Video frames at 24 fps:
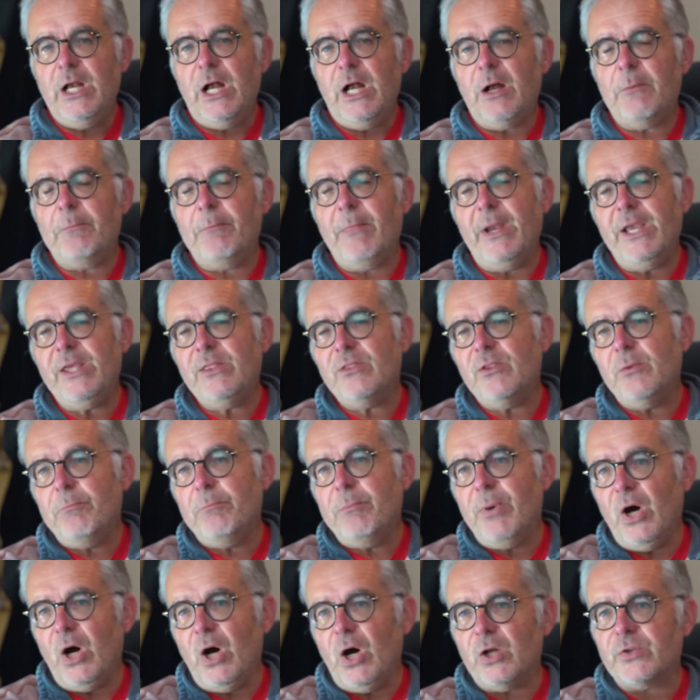and make them
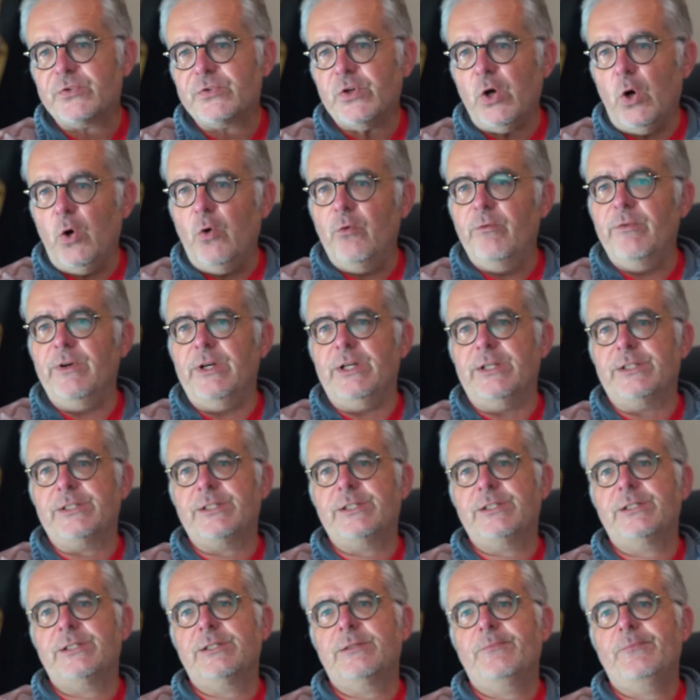part of
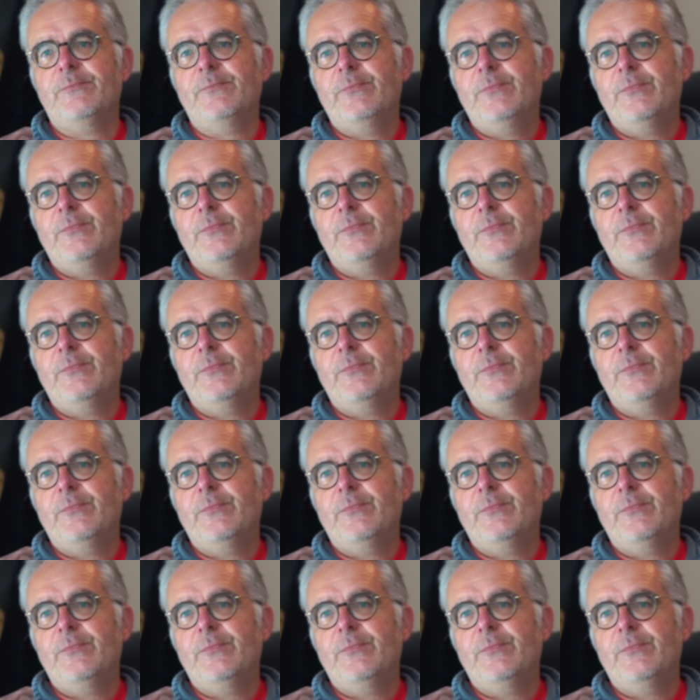us.